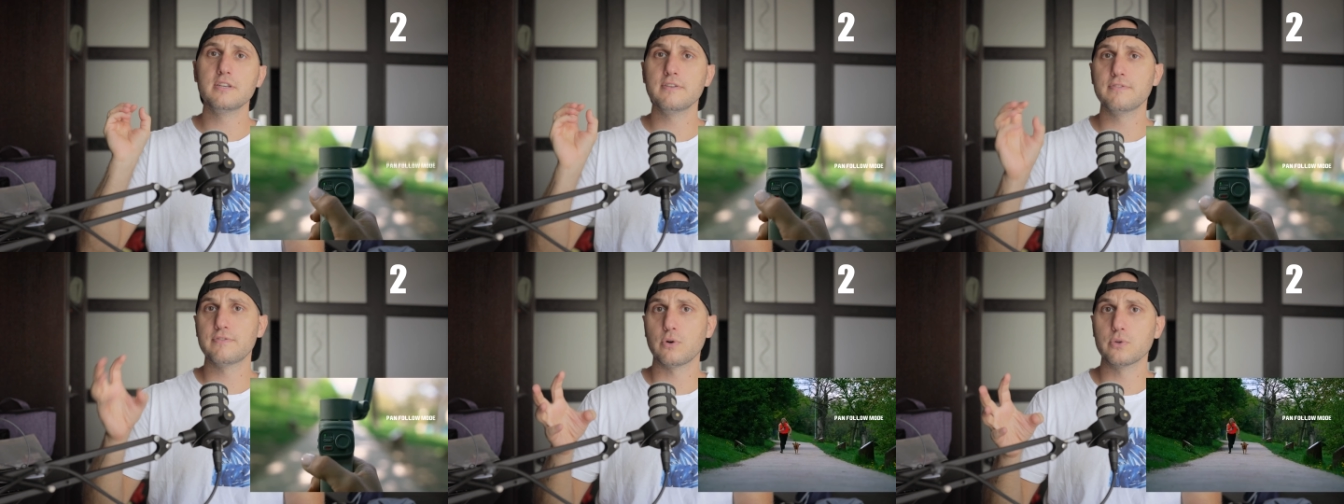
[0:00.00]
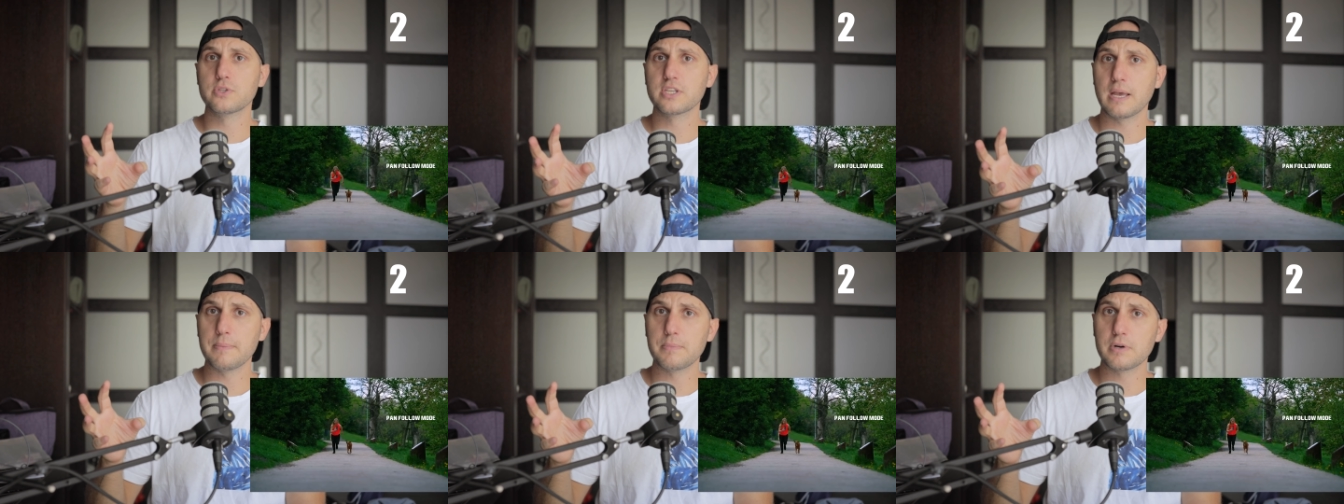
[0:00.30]
the
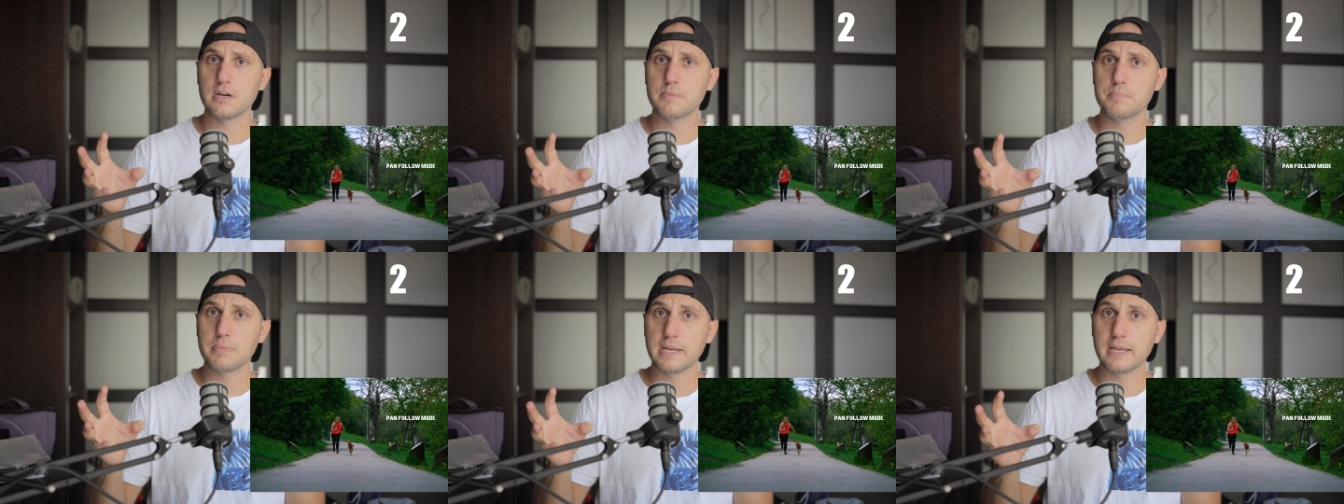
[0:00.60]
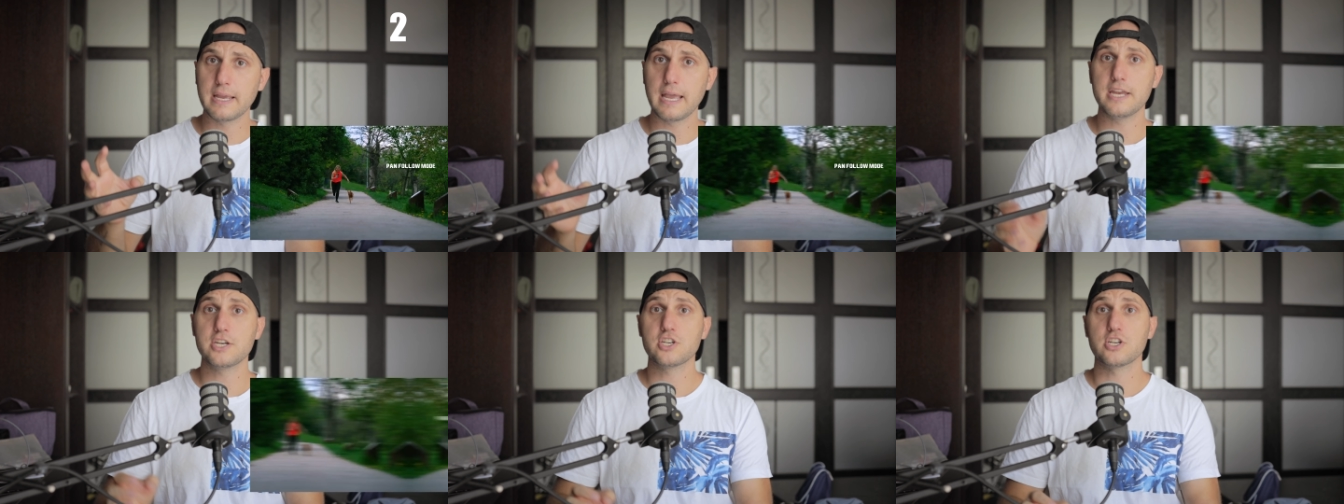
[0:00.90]
default camera
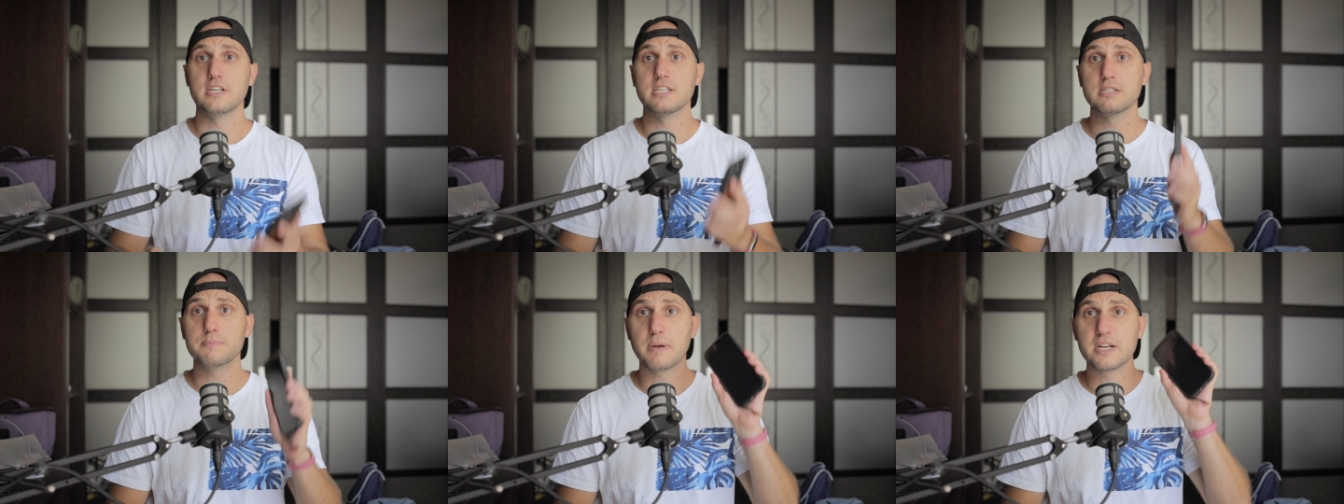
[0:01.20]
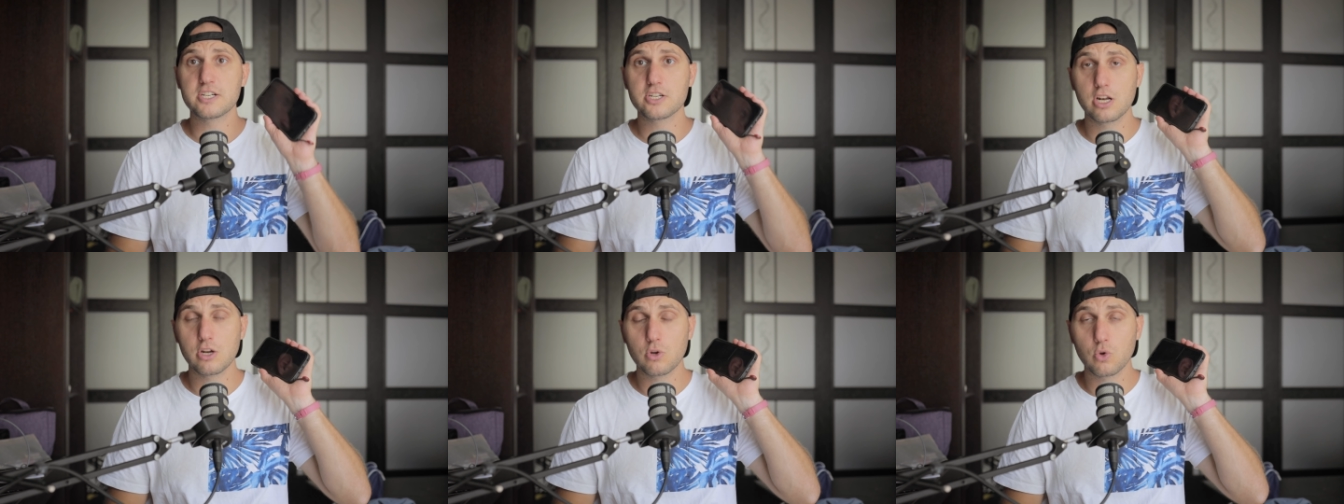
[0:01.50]
application,
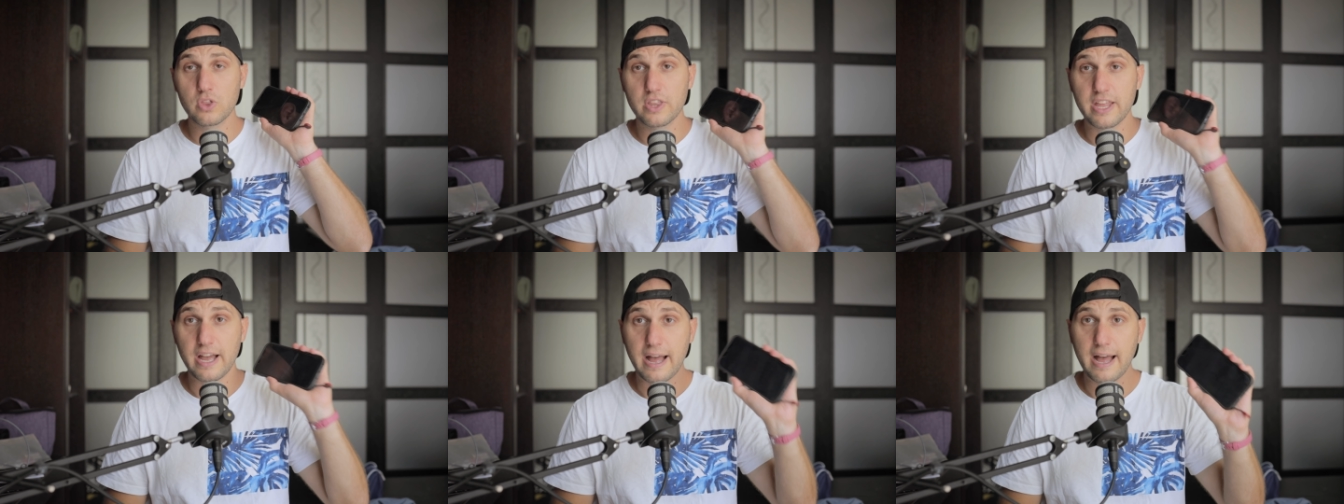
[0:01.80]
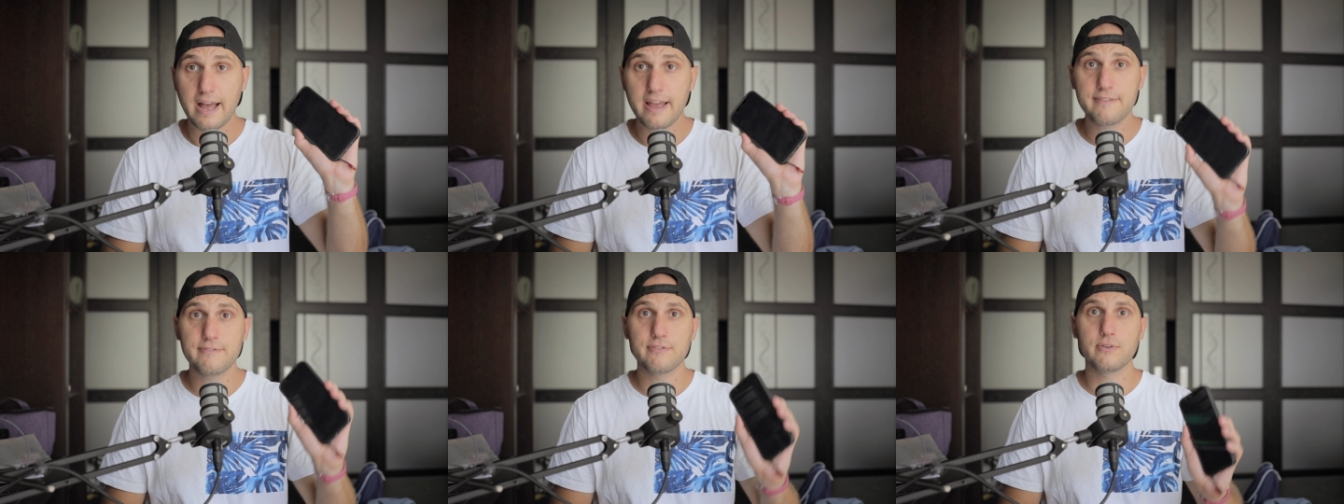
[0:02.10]
especially on the
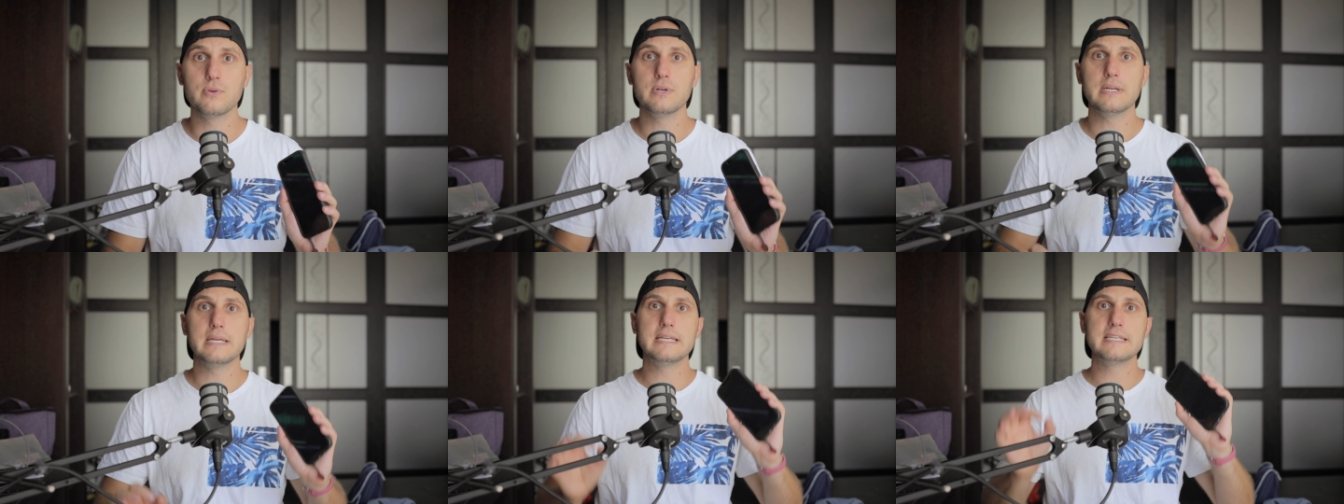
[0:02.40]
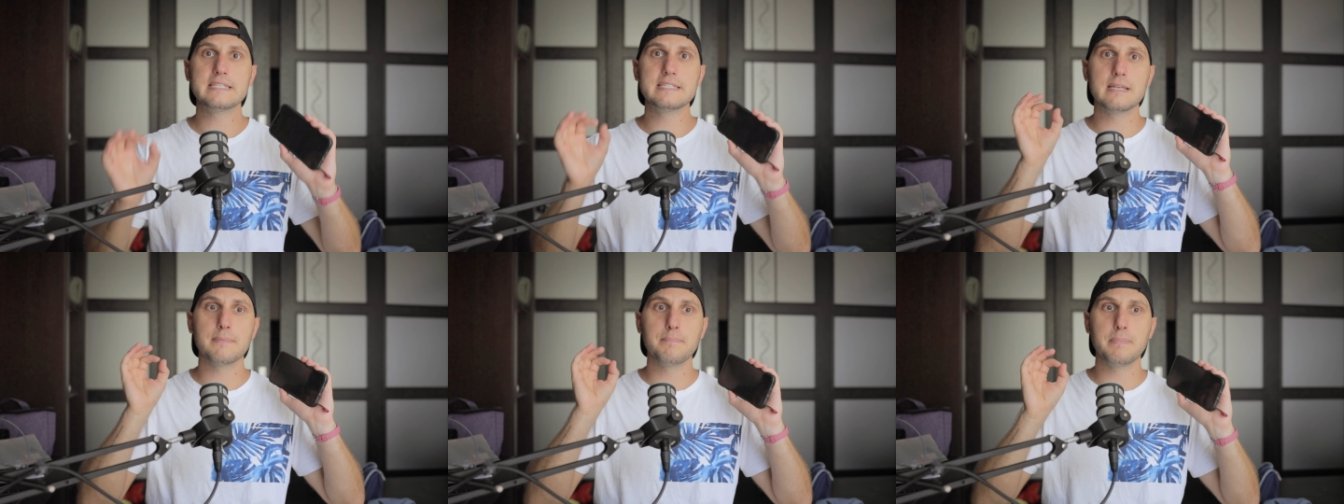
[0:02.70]
iPhone,
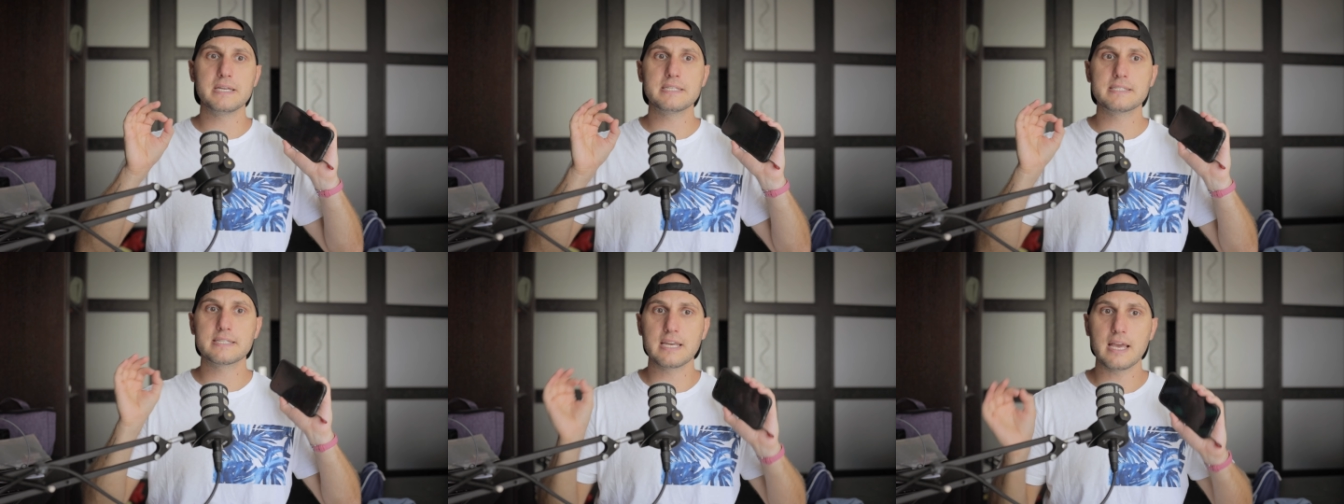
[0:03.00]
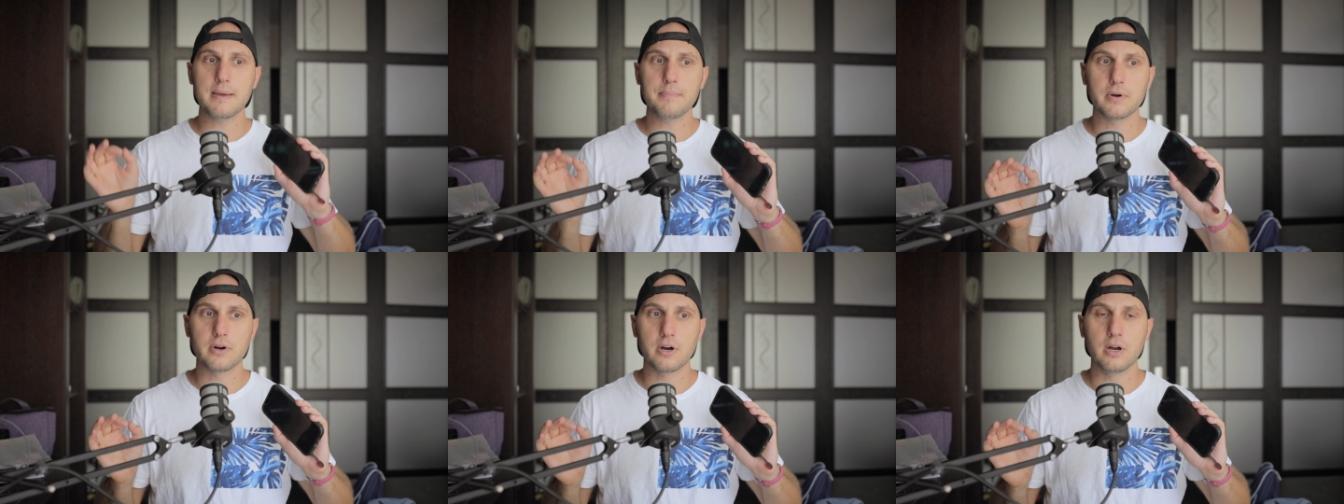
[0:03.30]
is the best
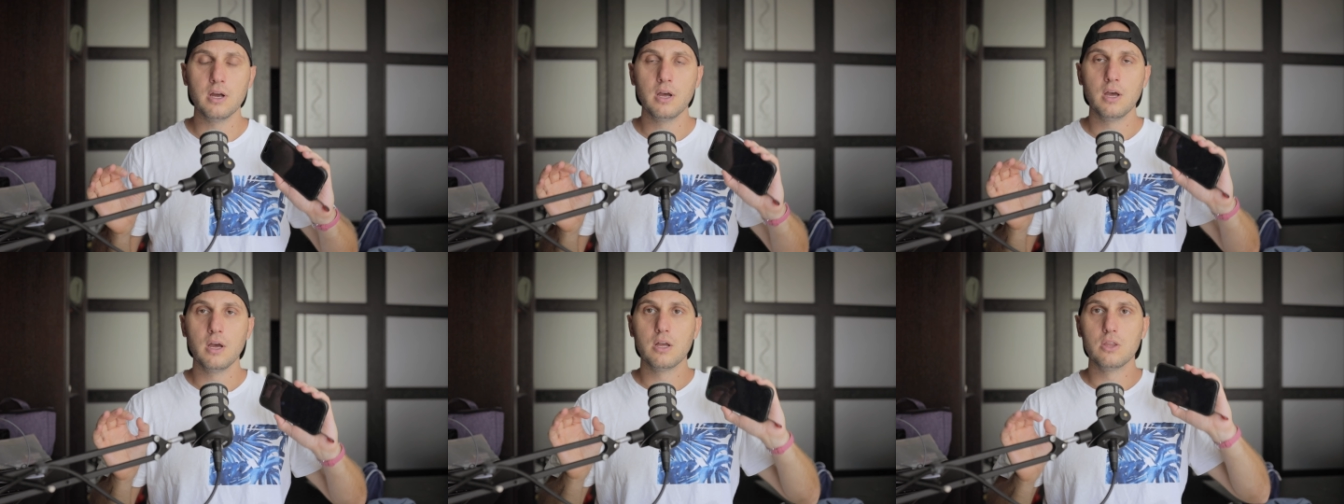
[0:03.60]
camera.